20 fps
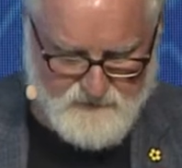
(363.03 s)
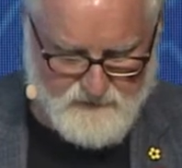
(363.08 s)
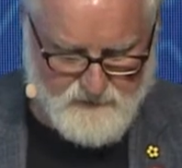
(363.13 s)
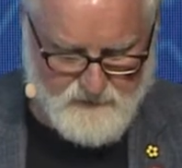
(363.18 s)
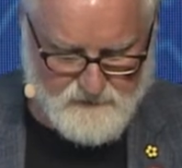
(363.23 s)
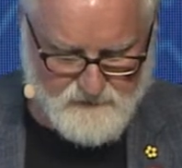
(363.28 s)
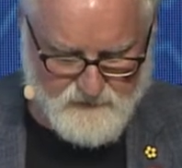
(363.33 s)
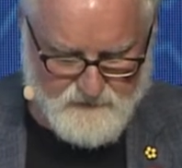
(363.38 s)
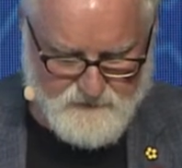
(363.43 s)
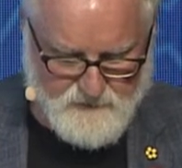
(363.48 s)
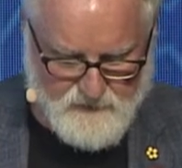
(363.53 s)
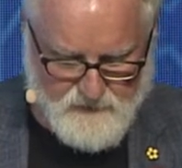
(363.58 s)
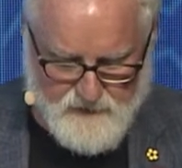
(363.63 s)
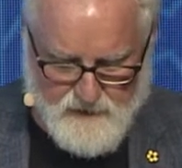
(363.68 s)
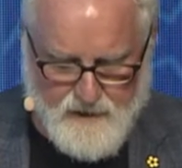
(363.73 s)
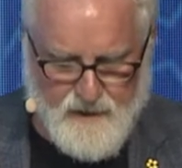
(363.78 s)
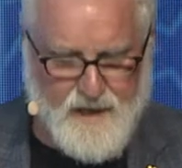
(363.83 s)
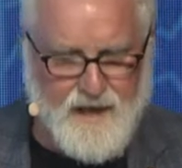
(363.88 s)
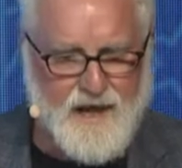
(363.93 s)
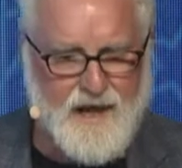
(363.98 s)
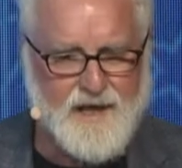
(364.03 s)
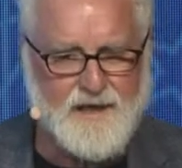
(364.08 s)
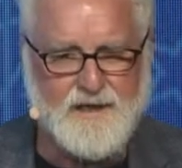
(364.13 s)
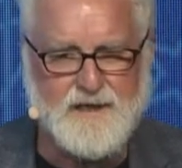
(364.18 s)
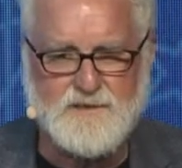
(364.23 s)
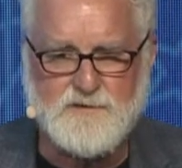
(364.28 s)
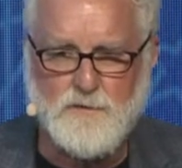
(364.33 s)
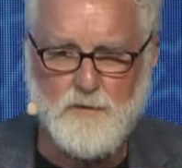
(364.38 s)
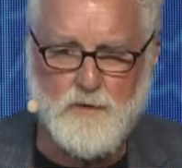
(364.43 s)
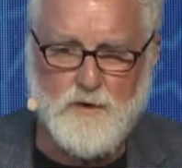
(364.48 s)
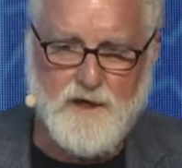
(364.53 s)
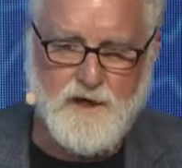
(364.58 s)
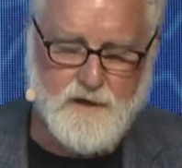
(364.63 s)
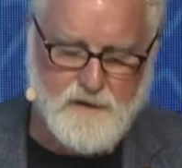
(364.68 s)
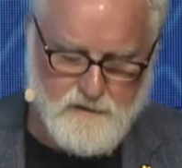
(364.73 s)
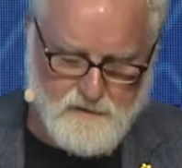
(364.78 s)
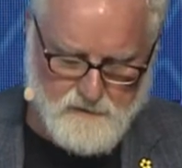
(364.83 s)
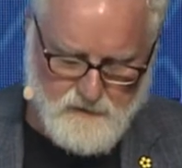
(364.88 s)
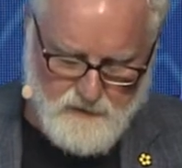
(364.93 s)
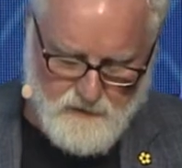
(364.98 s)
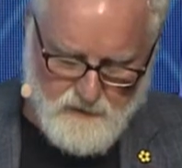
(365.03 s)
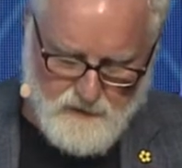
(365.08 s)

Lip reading: and others, and it's where